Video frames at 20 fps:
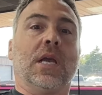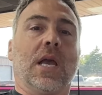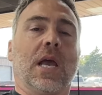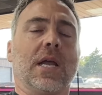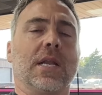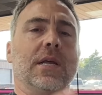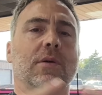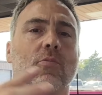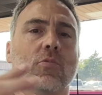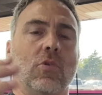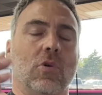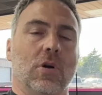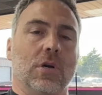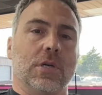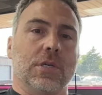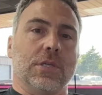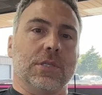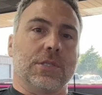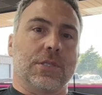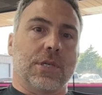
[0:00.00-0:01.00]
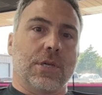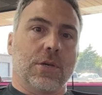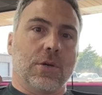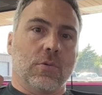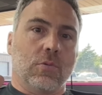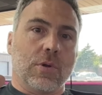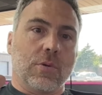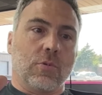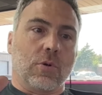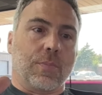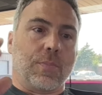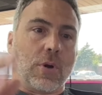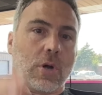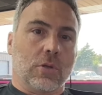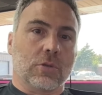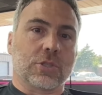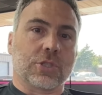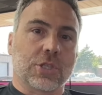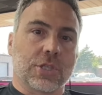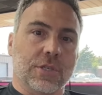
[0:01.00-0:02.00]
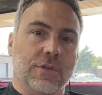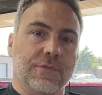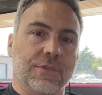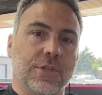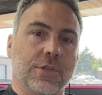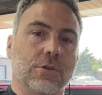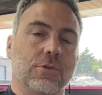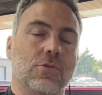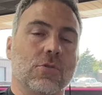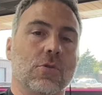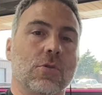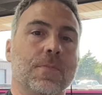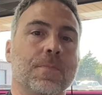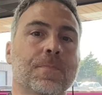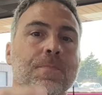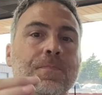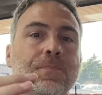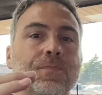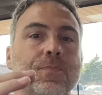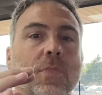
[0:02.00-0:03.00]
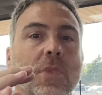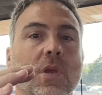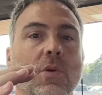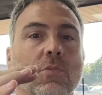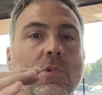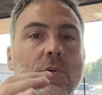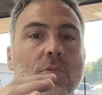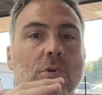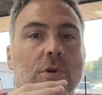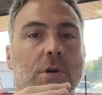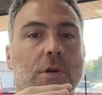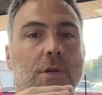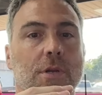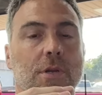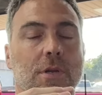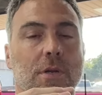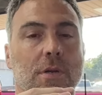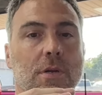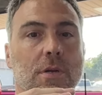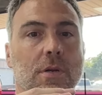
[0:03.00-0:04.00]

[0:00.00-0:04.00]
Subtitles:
And it was, we were polishing a vehicle, we would